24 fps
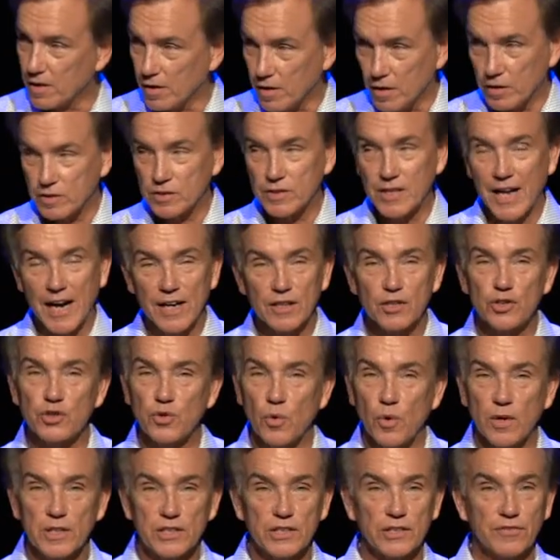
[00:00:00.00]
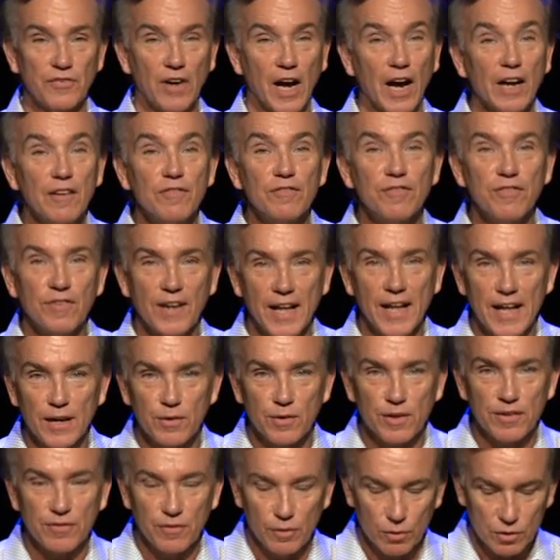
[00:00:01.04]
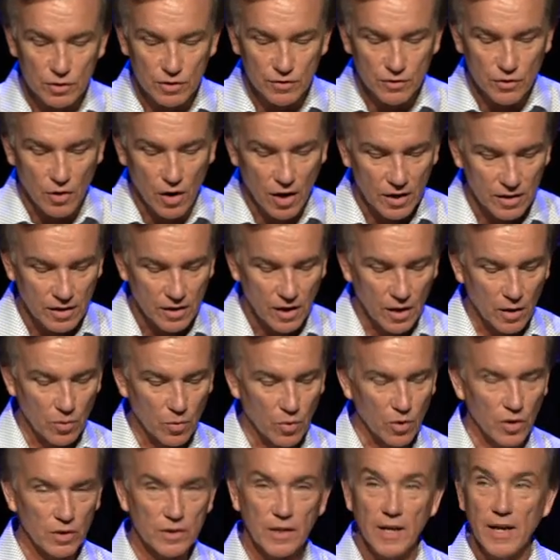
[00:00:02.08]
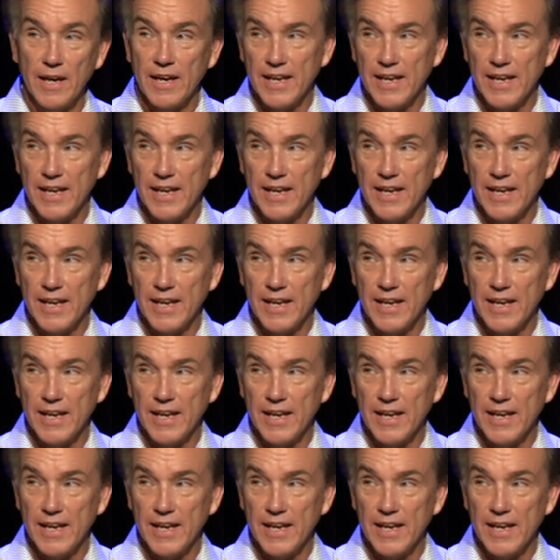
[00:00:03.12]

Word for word: There's not a shortage of unflattering views of God in our world.